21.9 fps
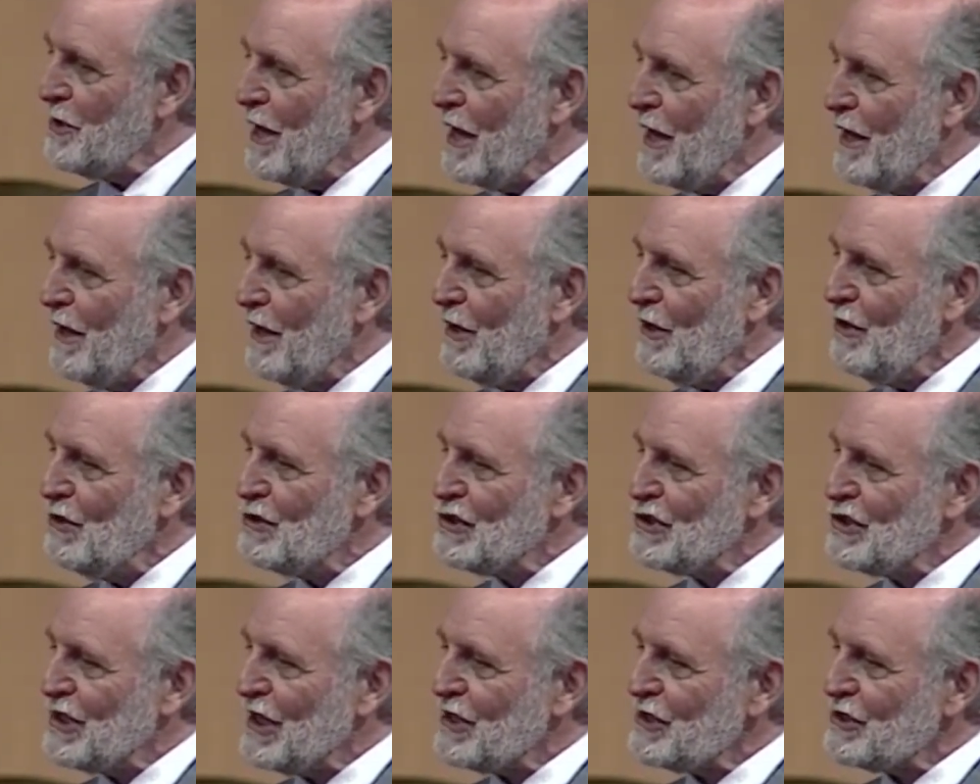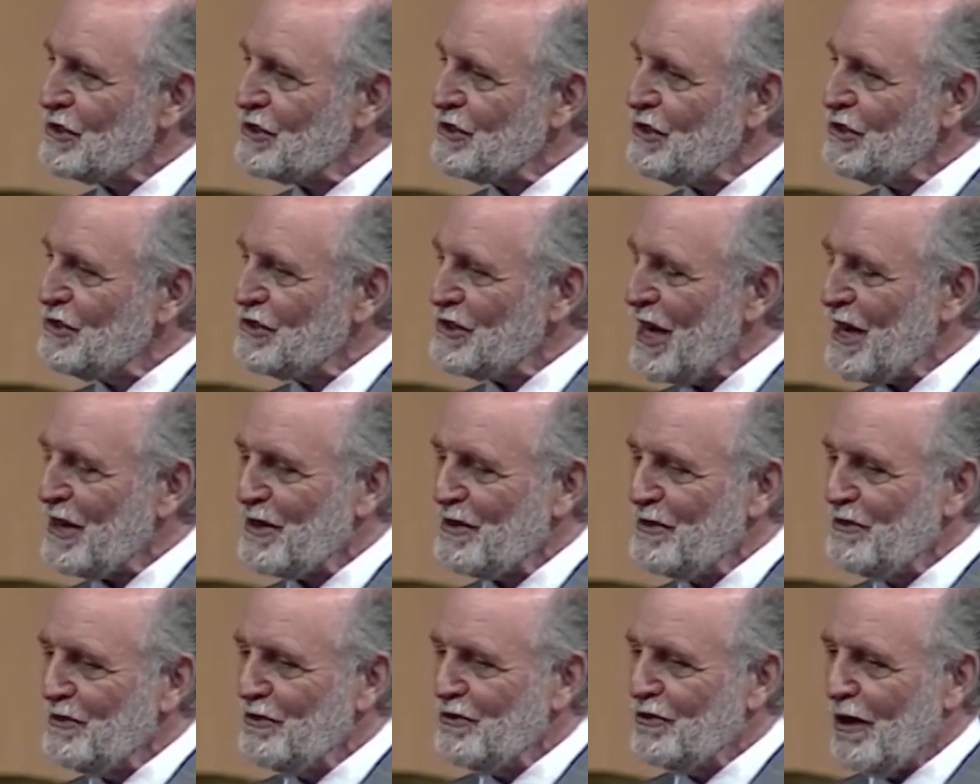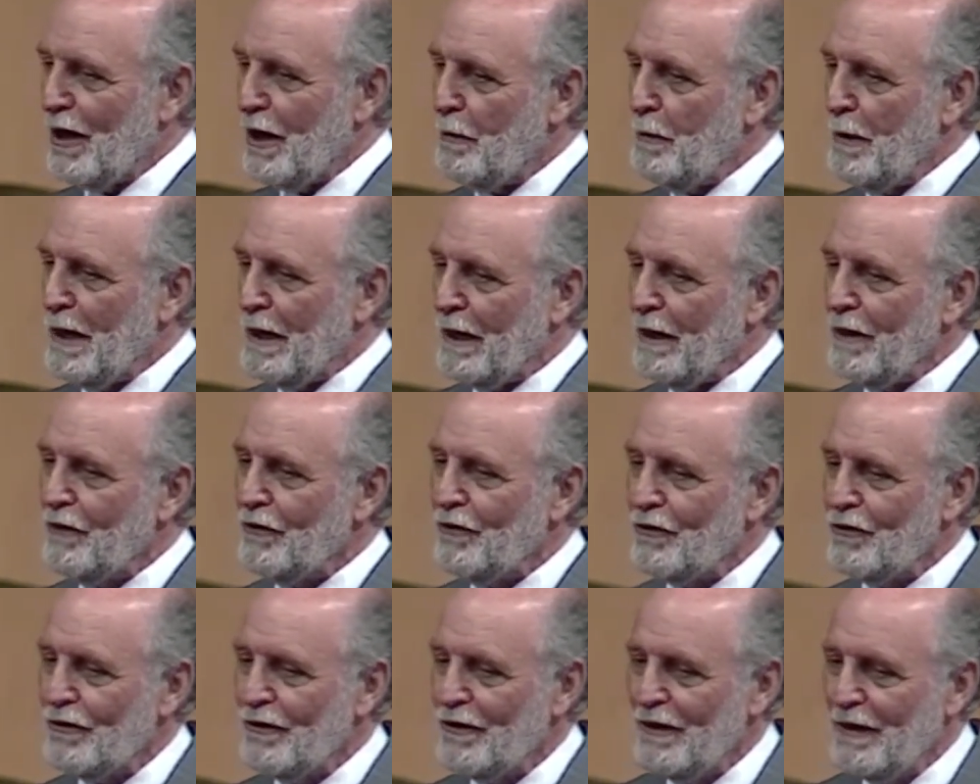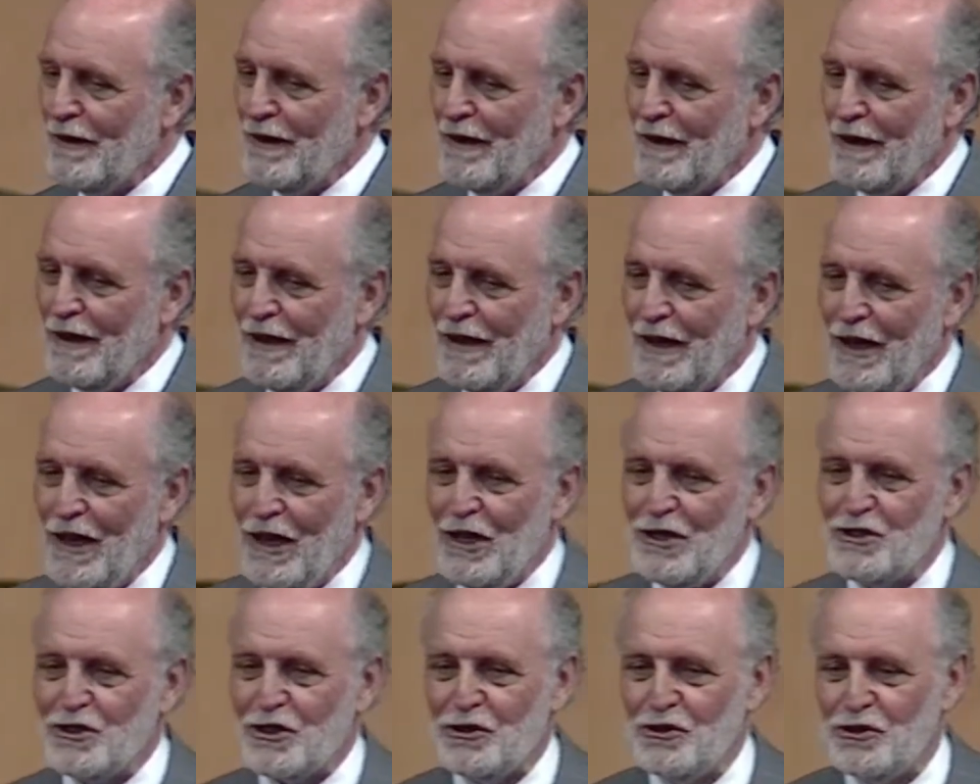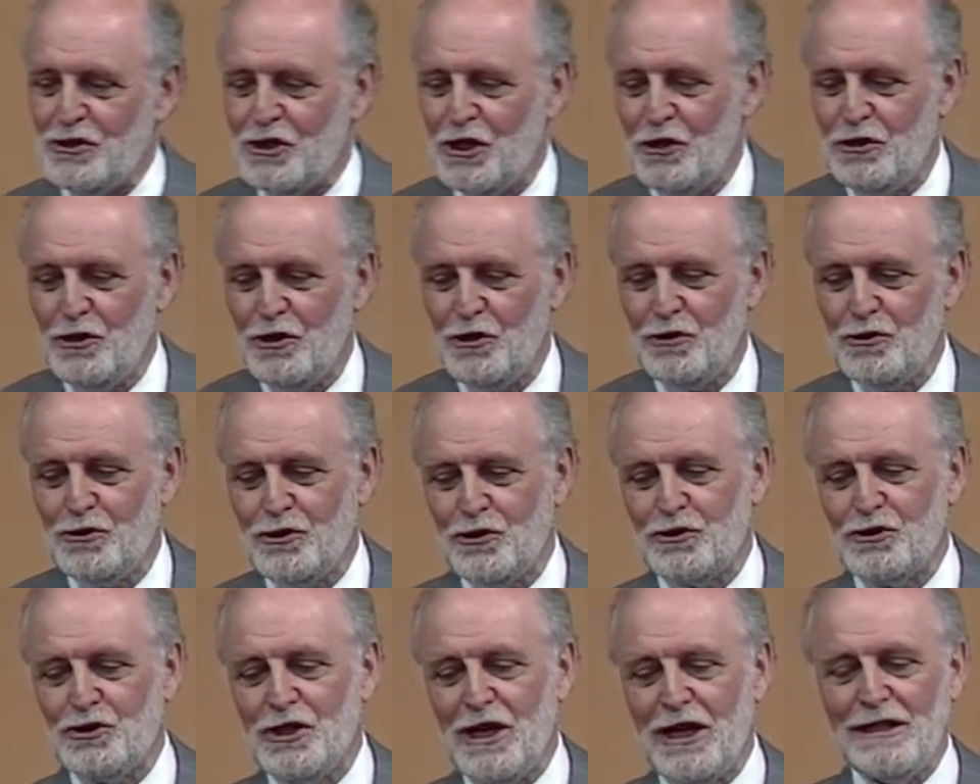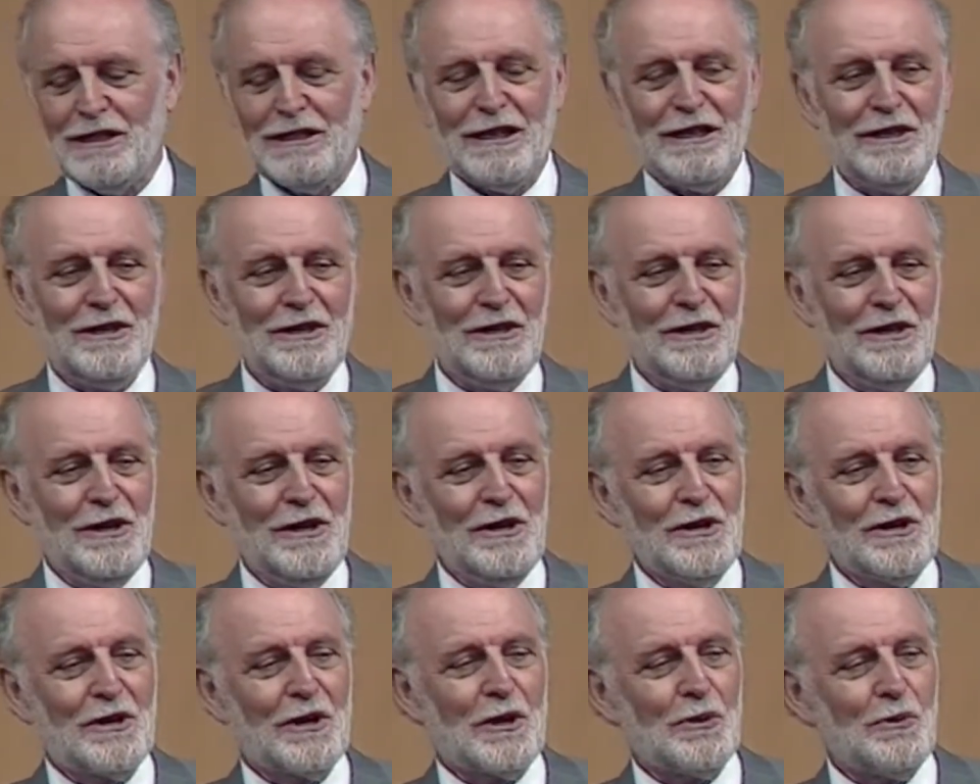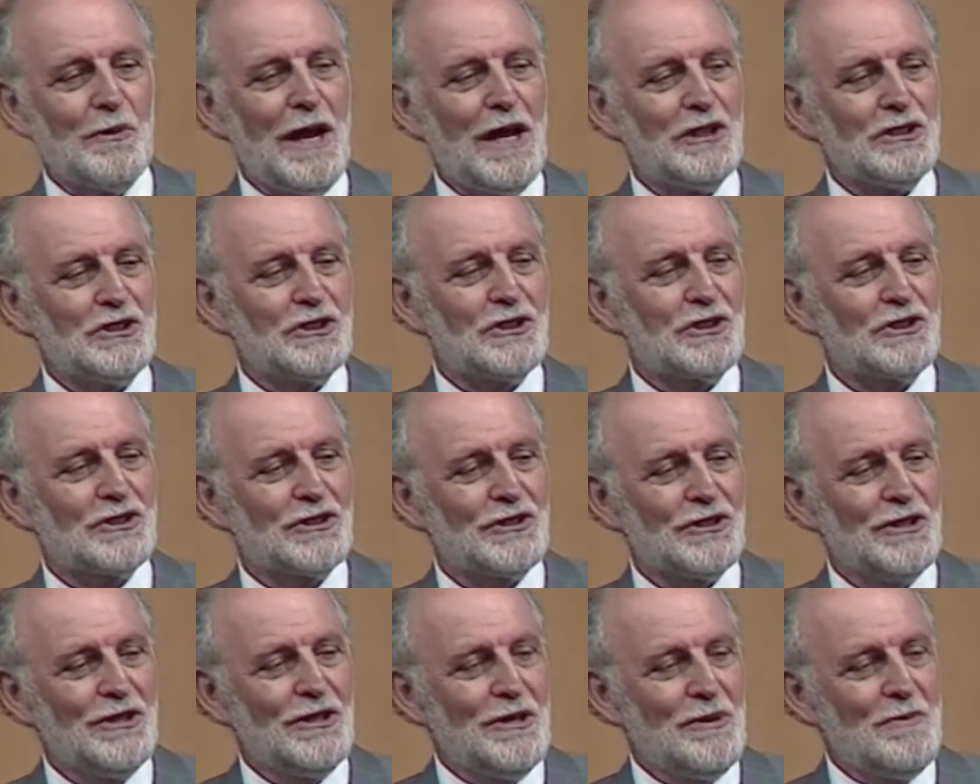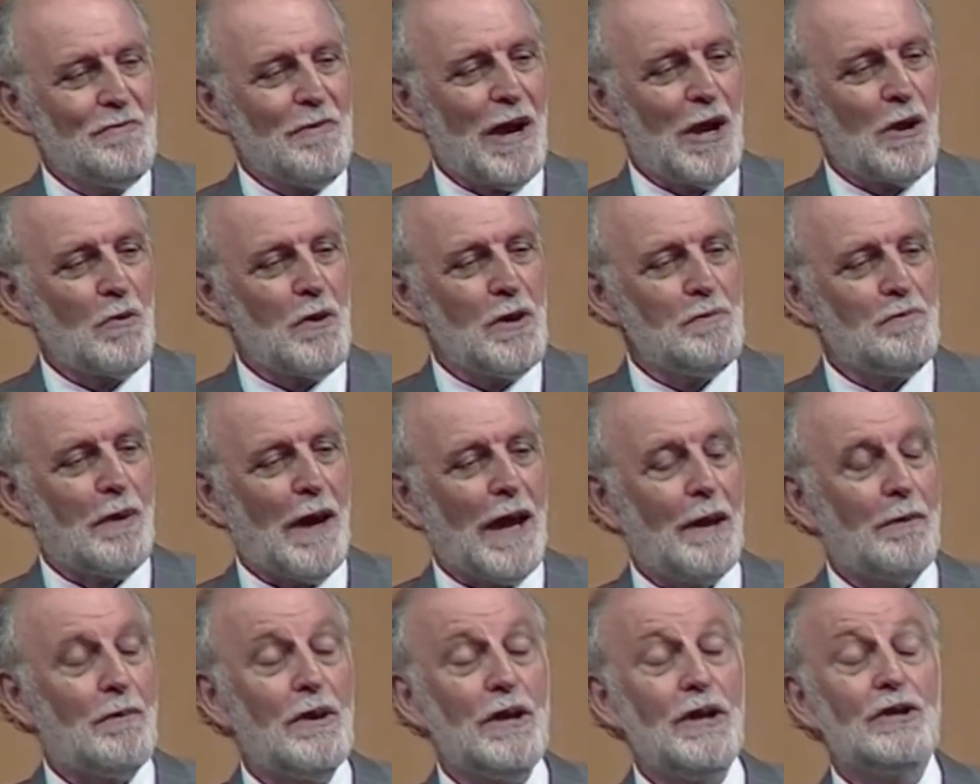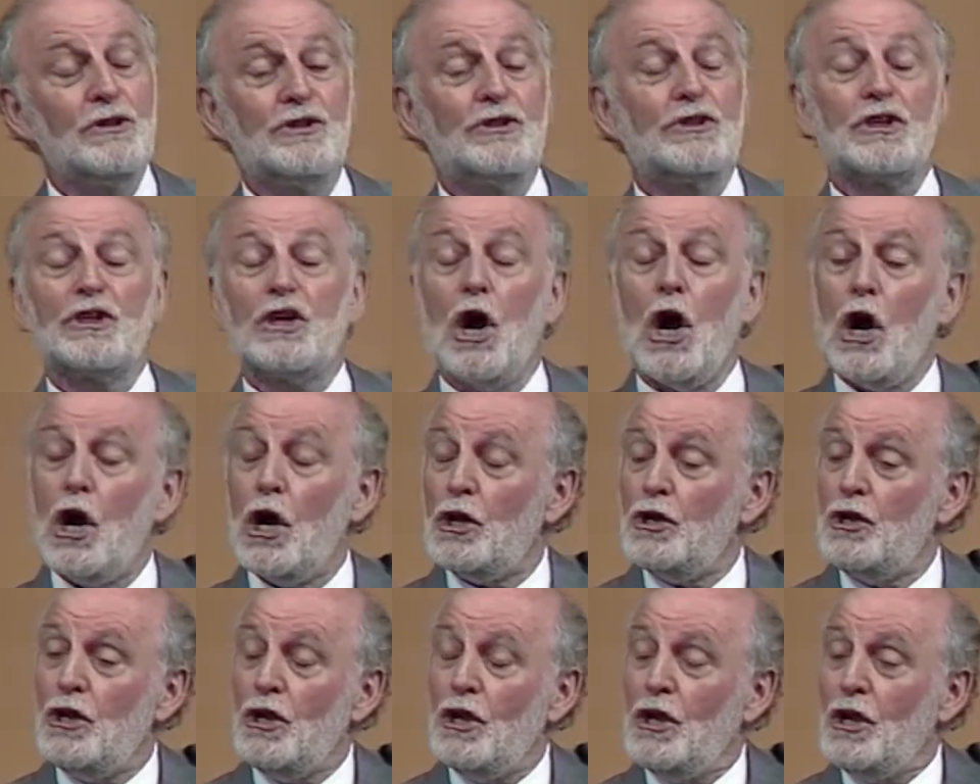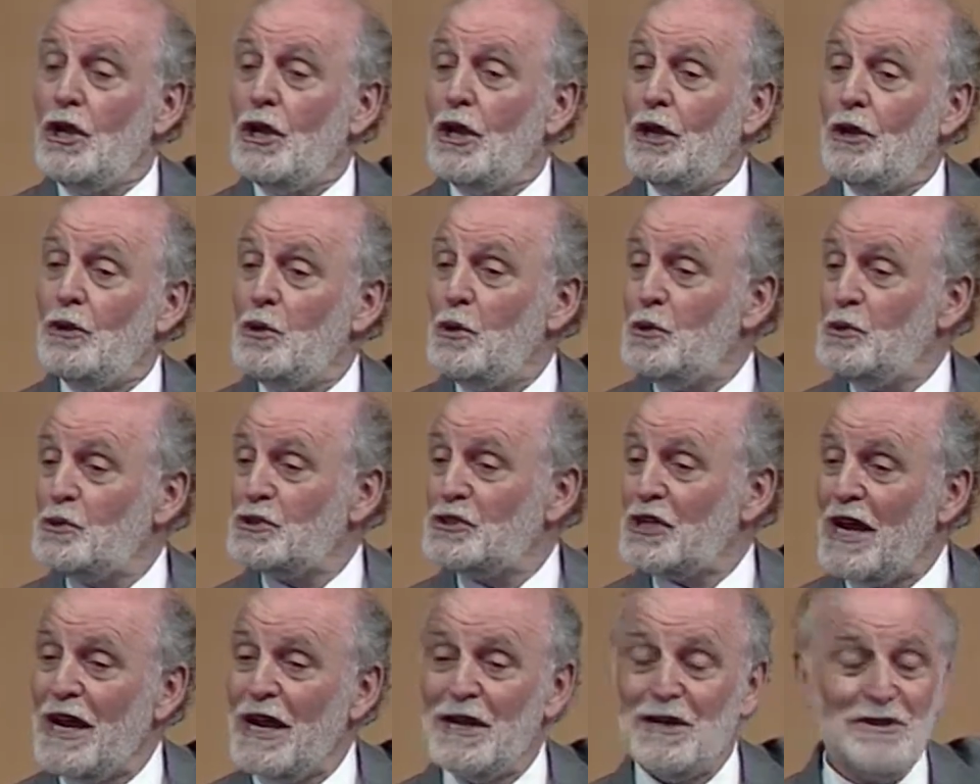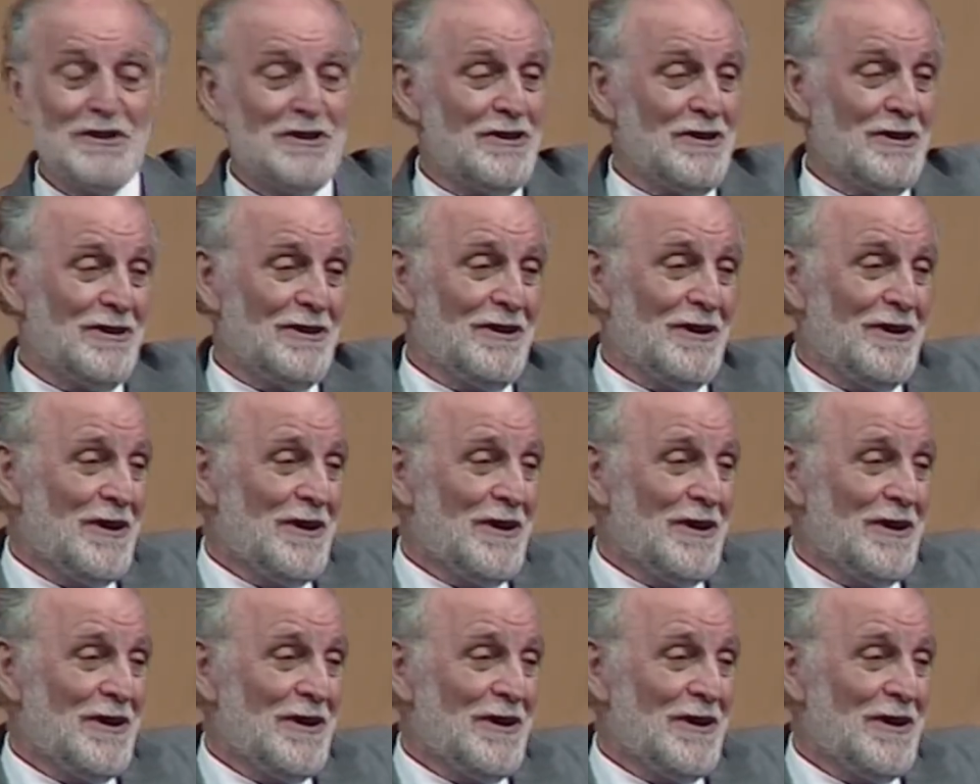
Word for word: a day, sixty seconds a minute, he's continued to gently caress my windpipe. He is the God in whose hand